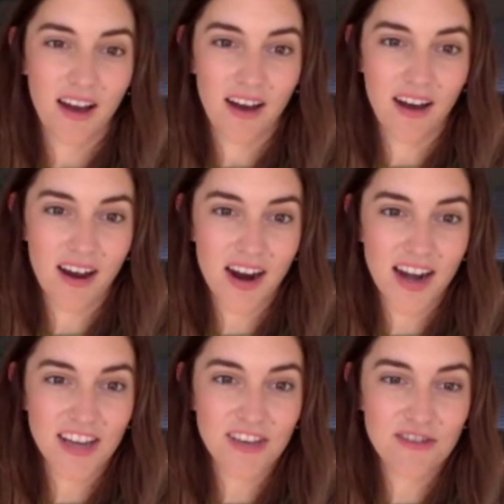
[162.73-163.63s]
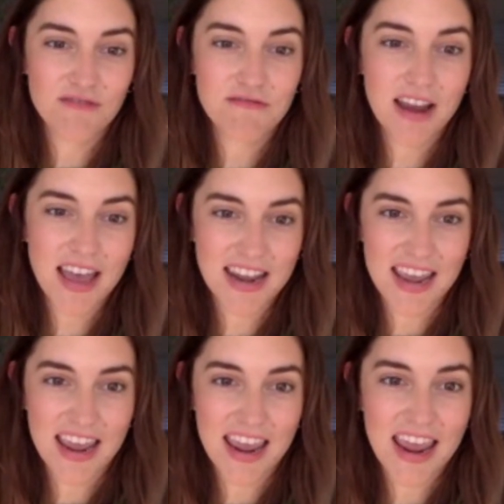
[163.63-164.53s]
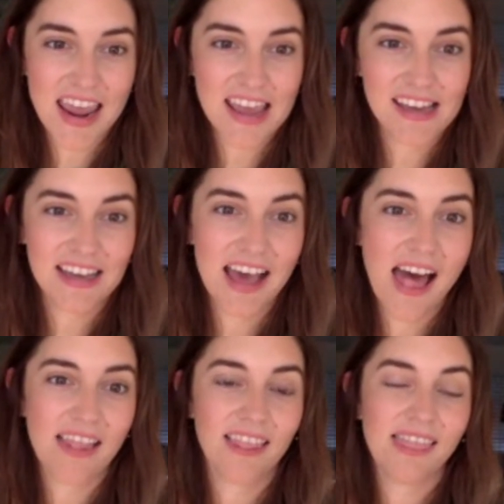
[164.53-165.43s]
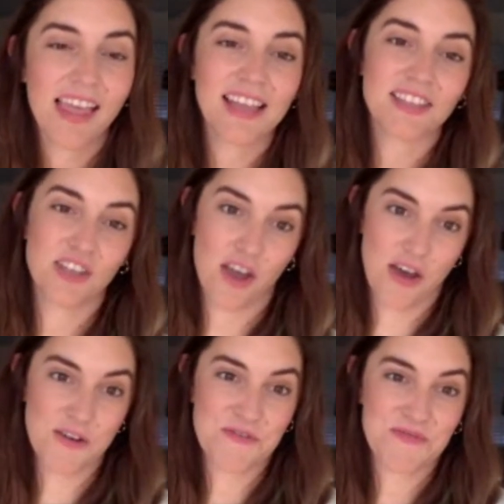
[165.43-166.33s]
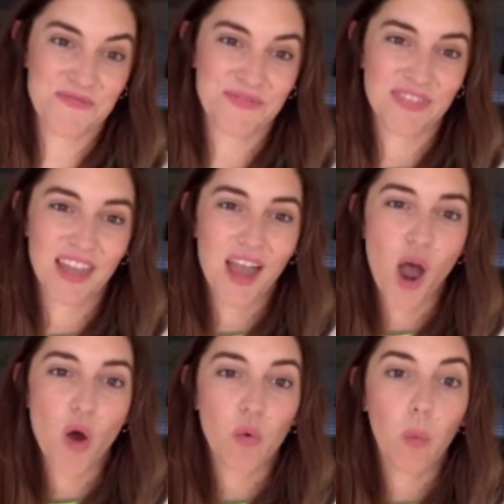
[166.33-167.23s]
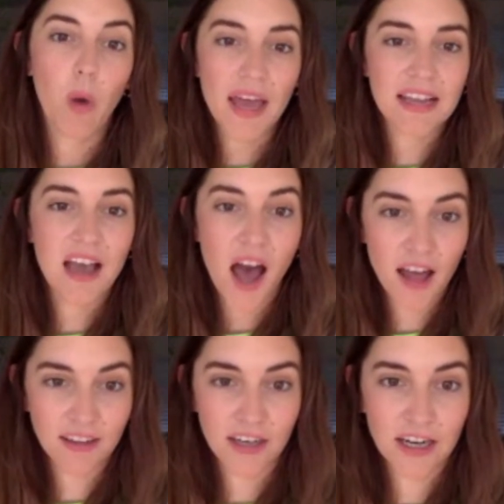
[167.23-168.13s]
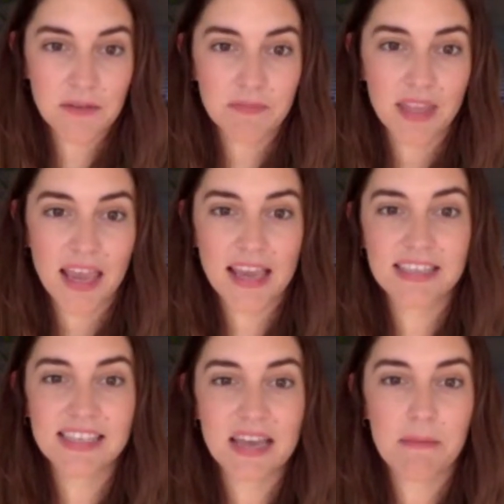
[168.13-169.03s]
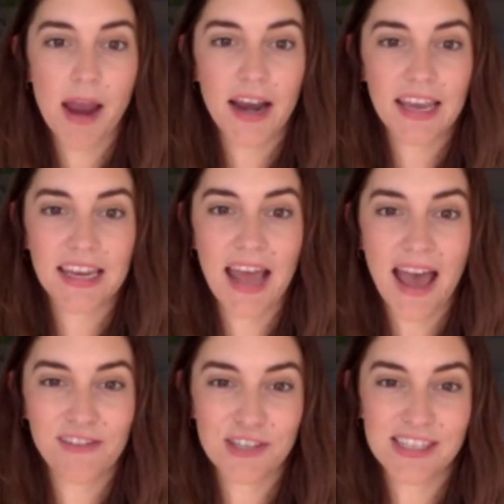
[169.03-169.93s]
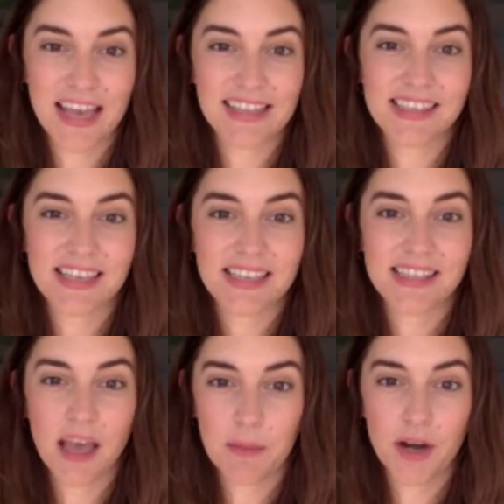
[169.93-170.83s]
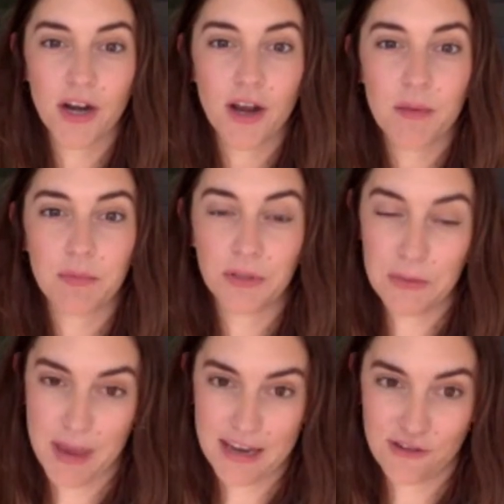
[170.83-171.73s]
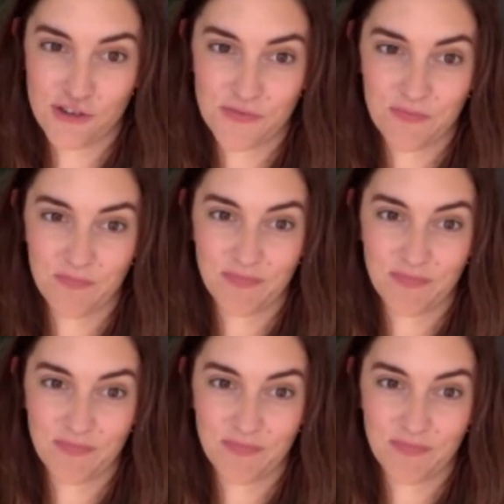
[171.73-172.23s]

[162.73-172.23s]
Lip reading: Are you ready? Let's go. What color is the American avocet's summer plumage?